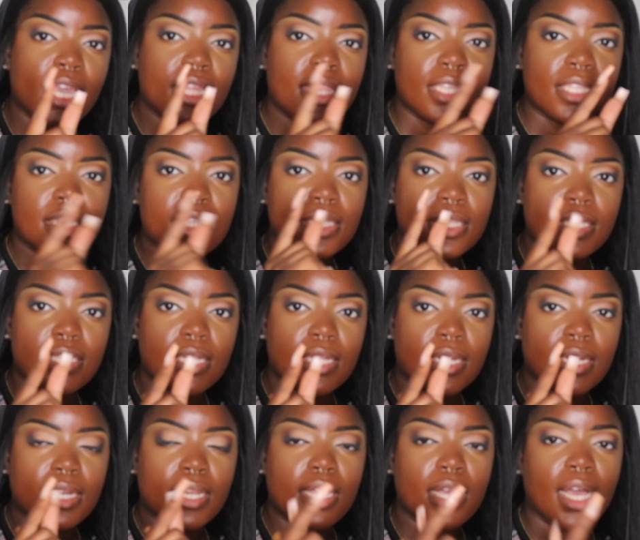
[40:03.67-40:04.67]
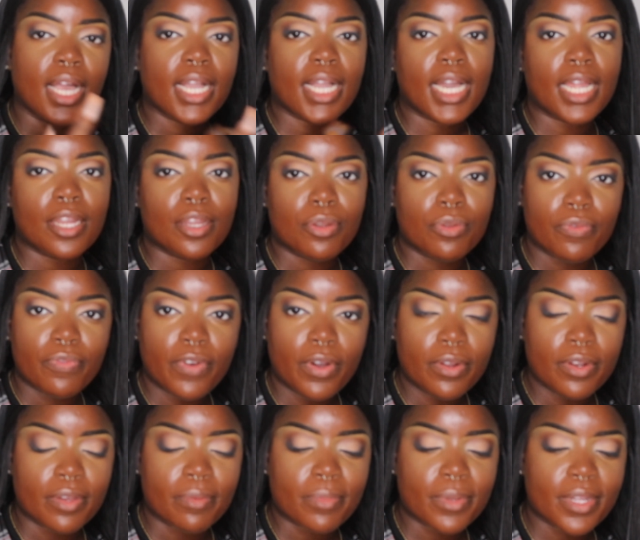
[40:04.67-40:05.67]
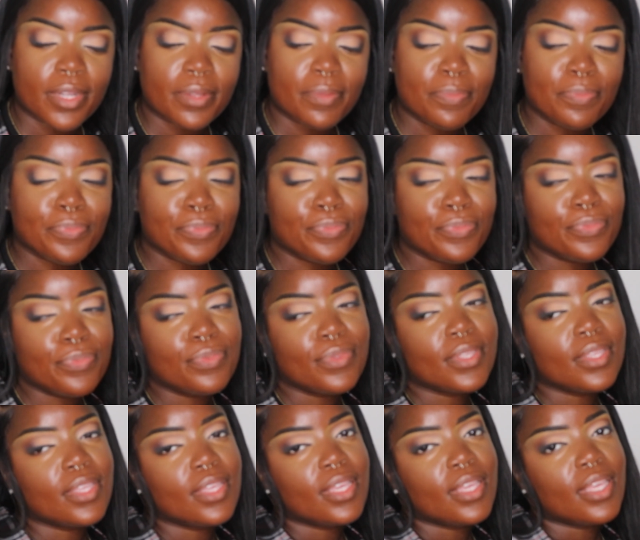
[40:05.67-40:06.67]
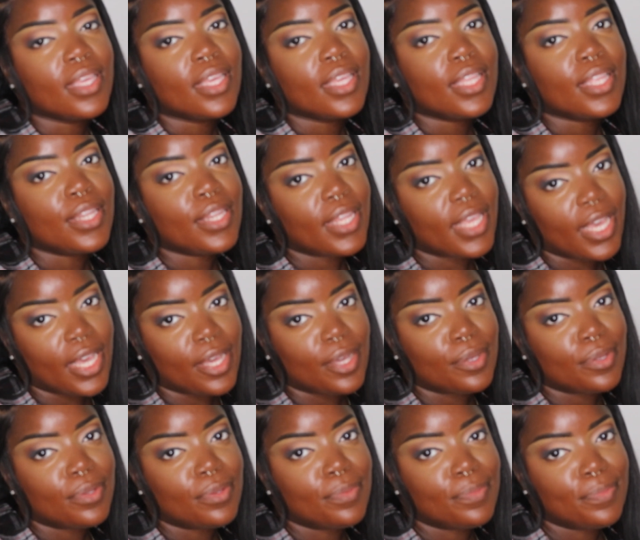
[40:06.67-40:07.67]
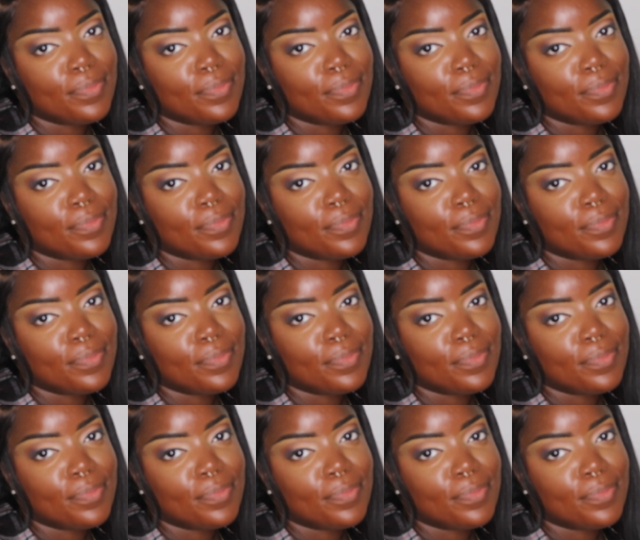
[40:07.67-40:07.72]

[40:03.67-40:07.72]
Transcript: this is da da da. I got a new phone number. Now,